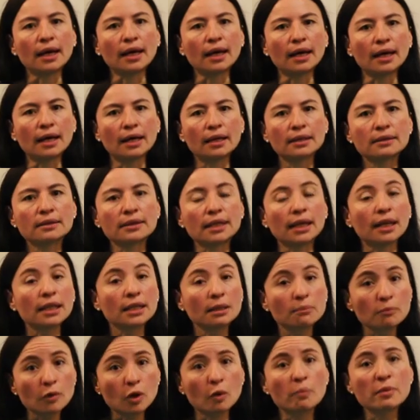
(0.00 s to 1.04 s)
And at
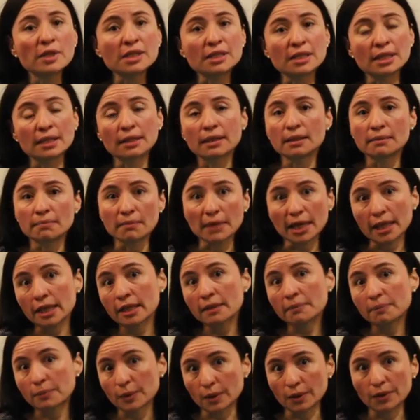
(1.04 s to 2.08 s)
the moment,
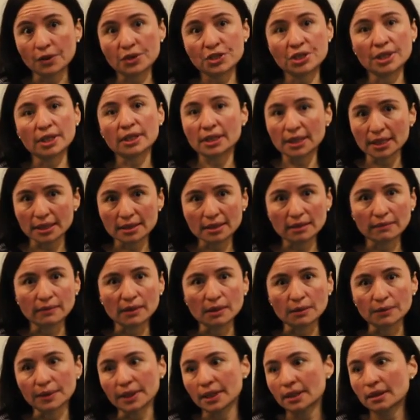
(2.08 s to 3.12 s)
my project is
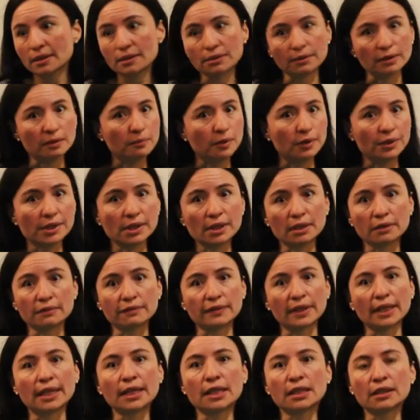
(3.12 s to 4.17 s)
evaluated, or the project of
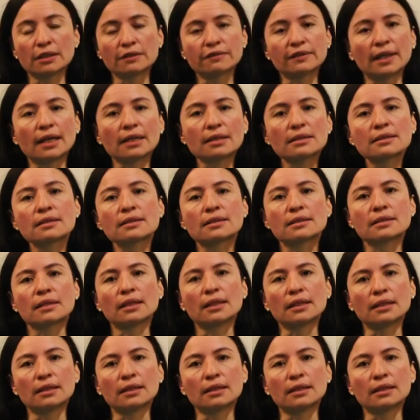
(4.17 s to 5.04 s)
any of us.